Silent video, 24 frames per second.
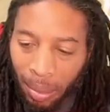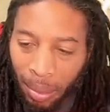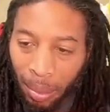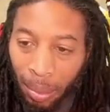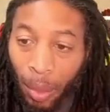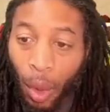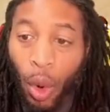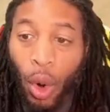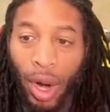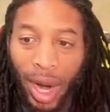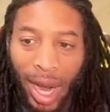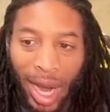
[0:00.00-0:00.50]

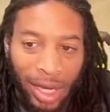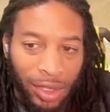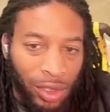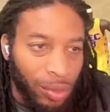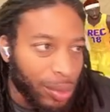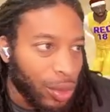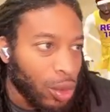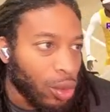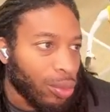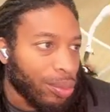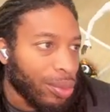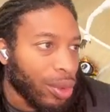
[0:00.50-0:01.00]
more
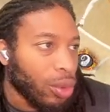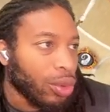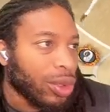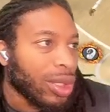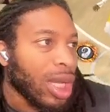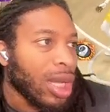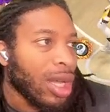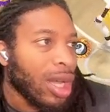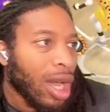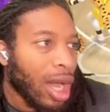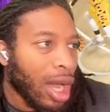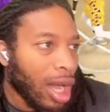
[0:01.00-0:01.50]
attribute boosts
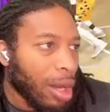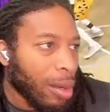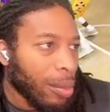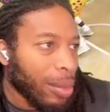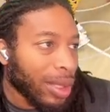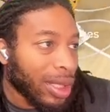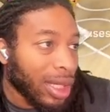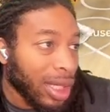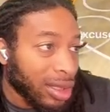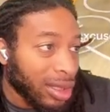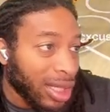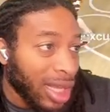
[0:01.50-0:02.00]
uh,
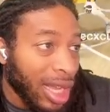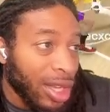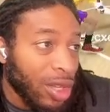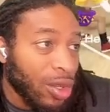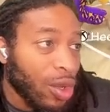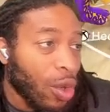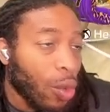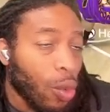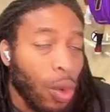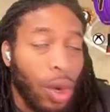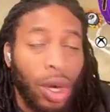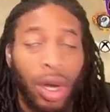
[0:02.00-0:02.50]
because hey, you're
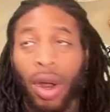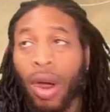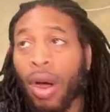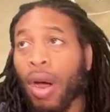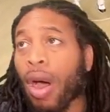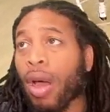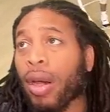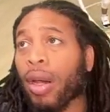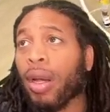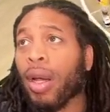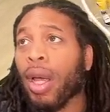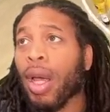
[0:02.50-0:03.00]
gonna work
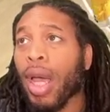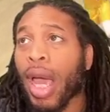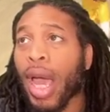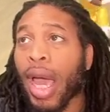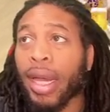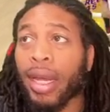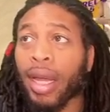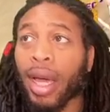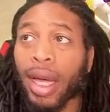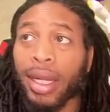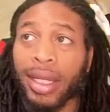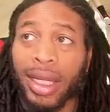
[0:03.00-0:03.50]
harder,
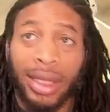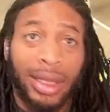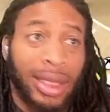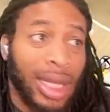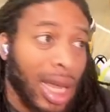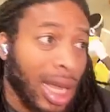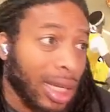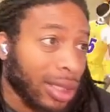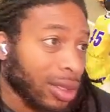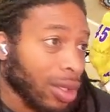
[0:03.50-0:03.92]
and uh, that's how it's